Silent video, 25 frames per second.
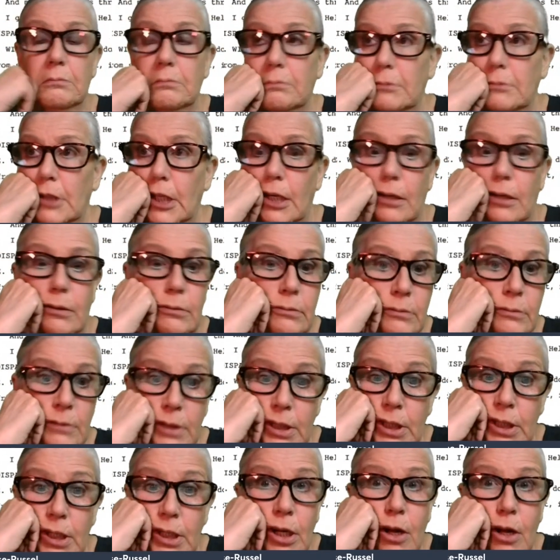you know,
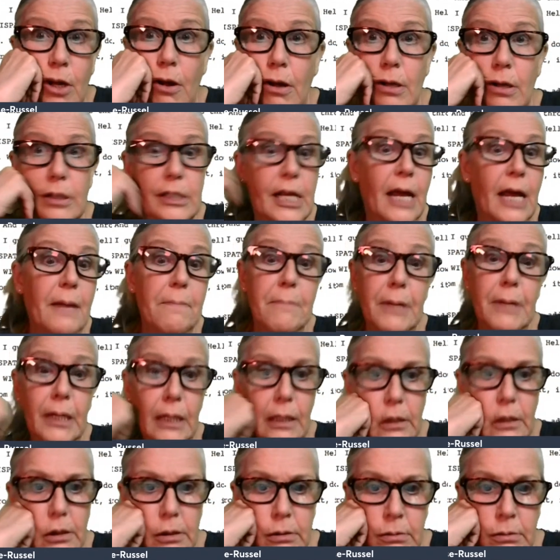10
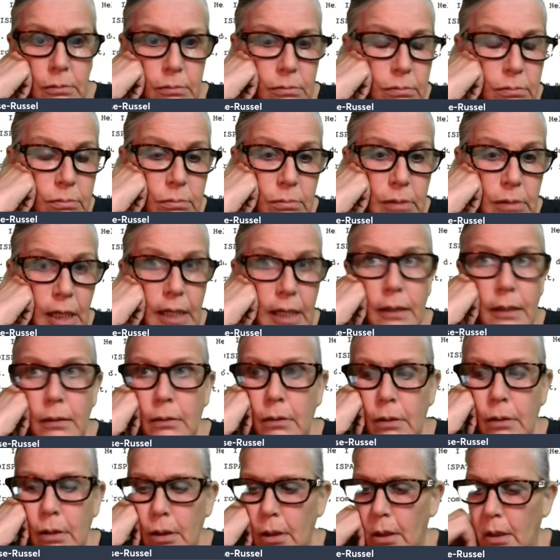minutes. Like,
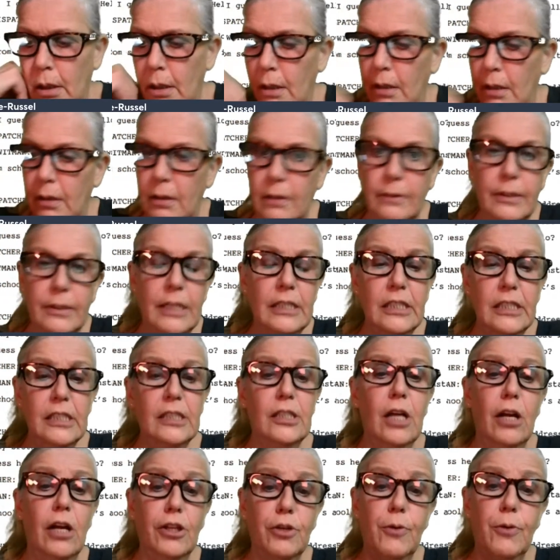this is
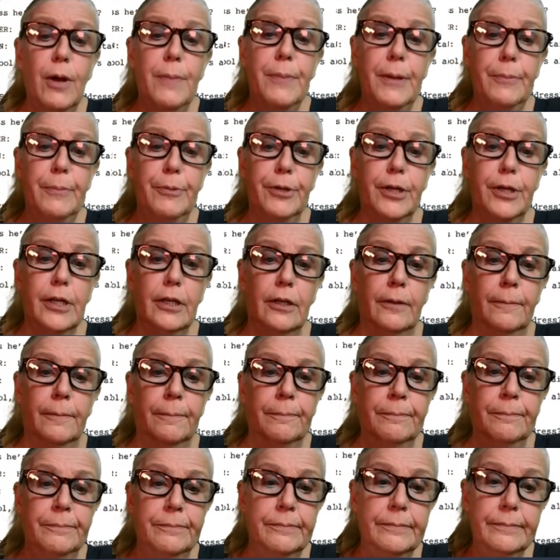not the way people kill.
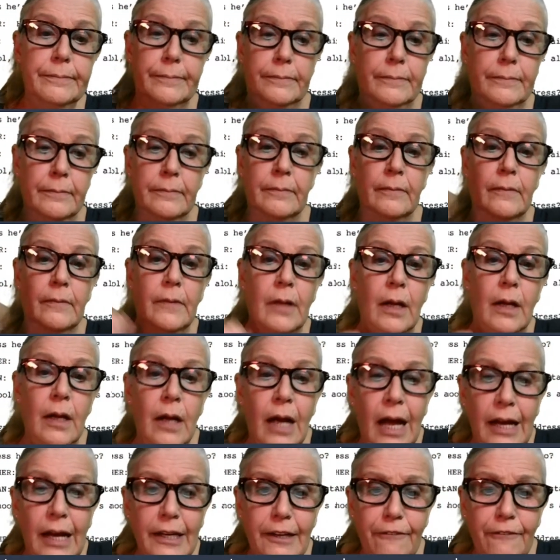
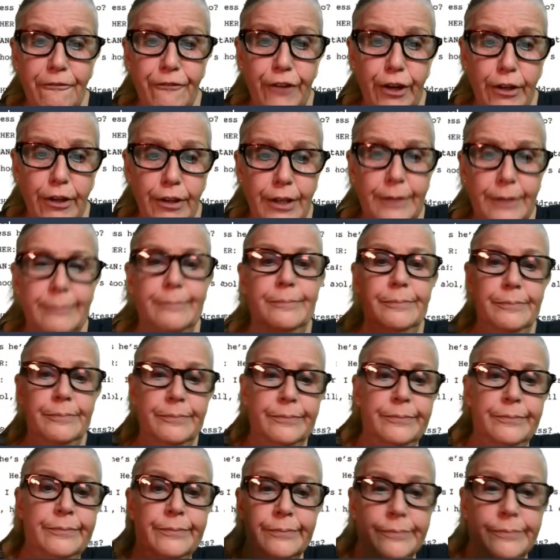How you feeling?
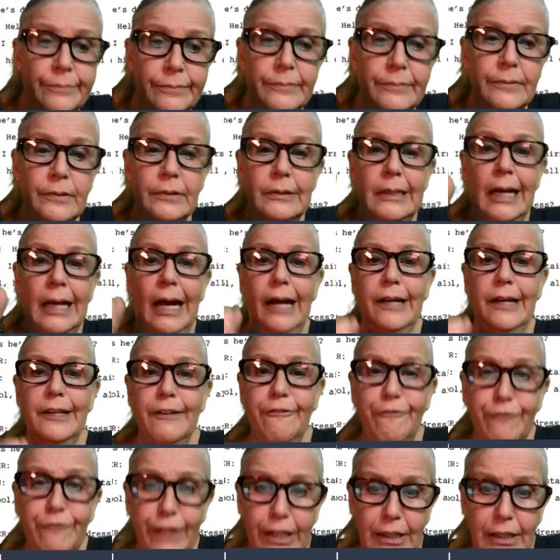How you
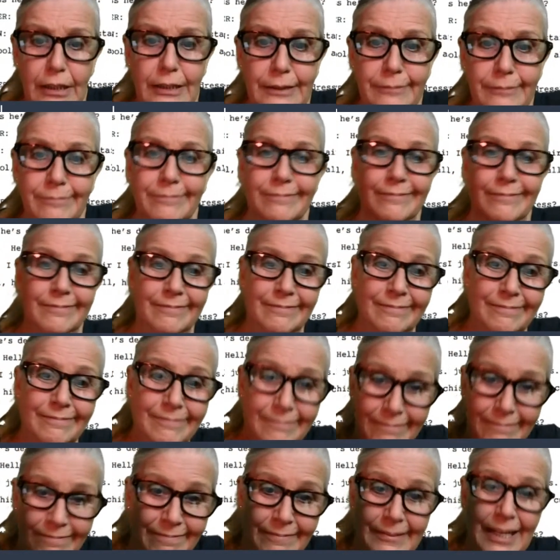feeling?
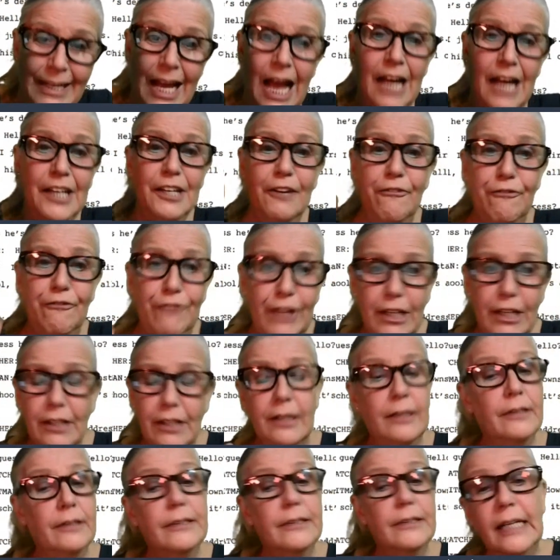How you
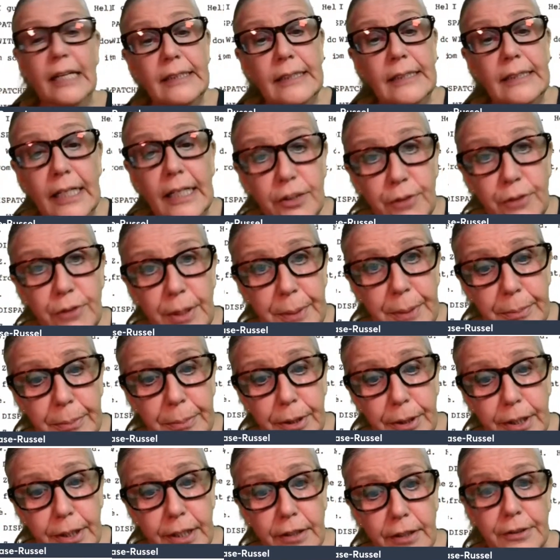feeling? That's not the way people
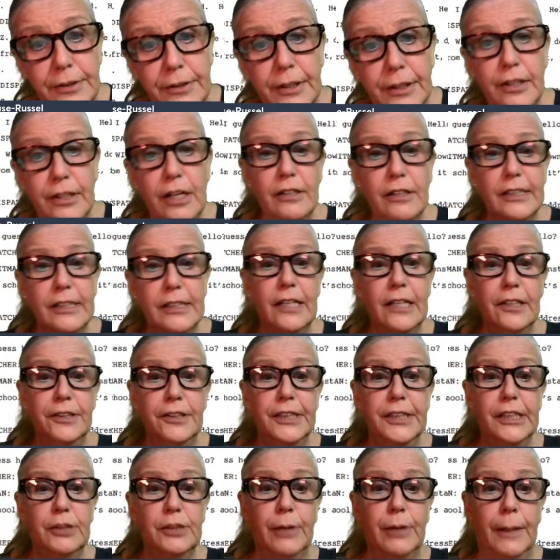are killed. They're killed
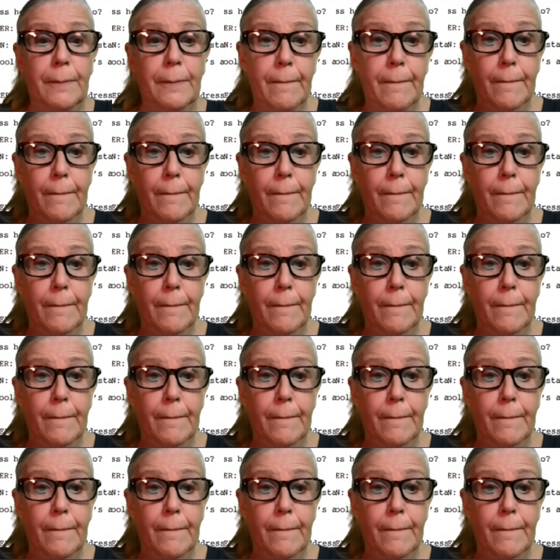this way.